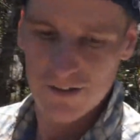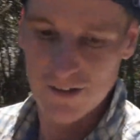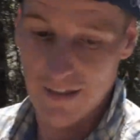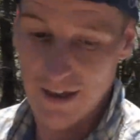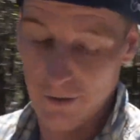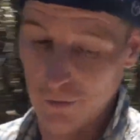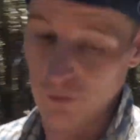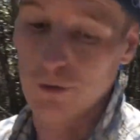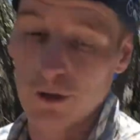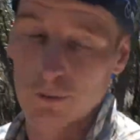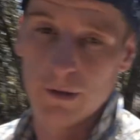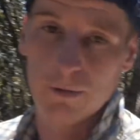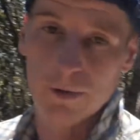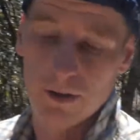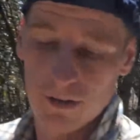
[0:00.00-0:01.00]
That was a really
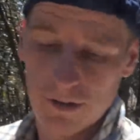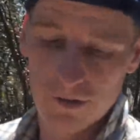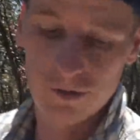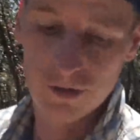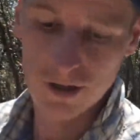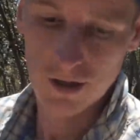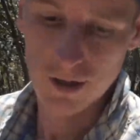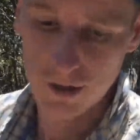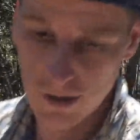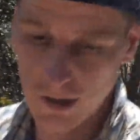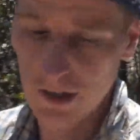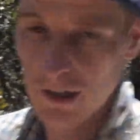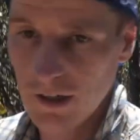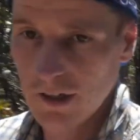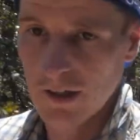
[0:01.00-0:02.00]
big one.
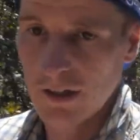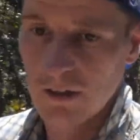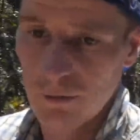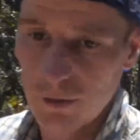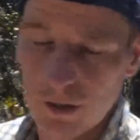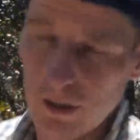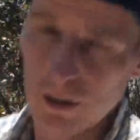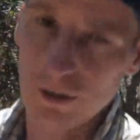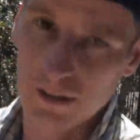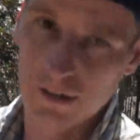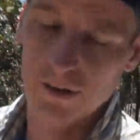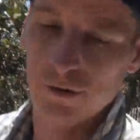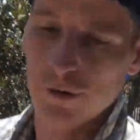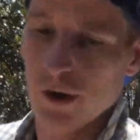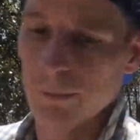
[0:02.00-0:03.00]
We're nearly at
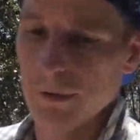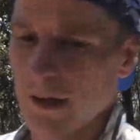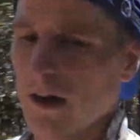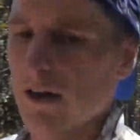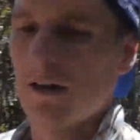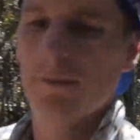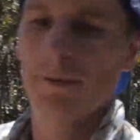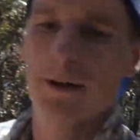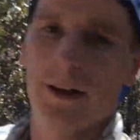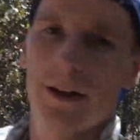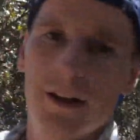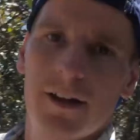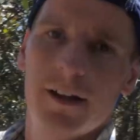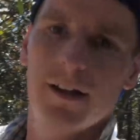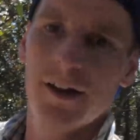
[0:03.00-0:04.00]
the top now, but
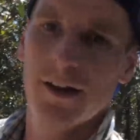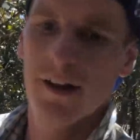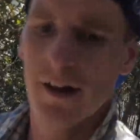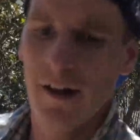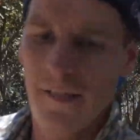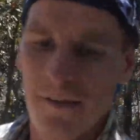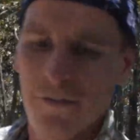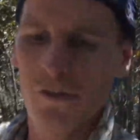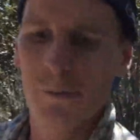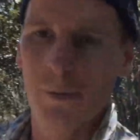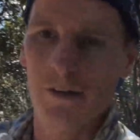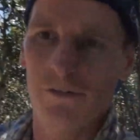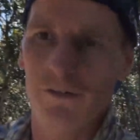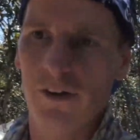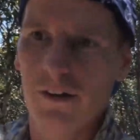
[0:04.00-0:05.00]
this has
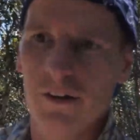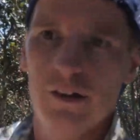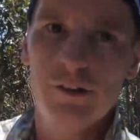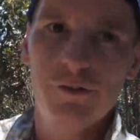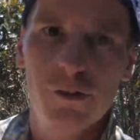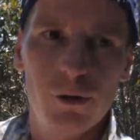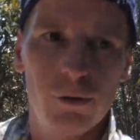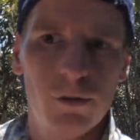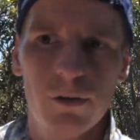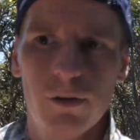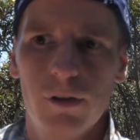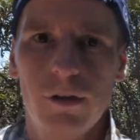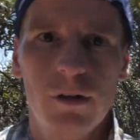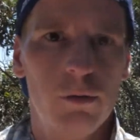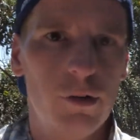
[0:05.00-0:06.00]
been fairly difficult.
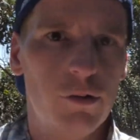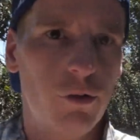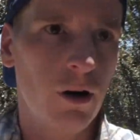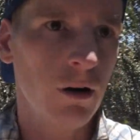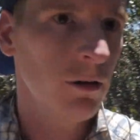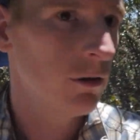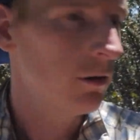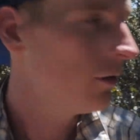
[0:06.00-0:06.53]
What's wrong?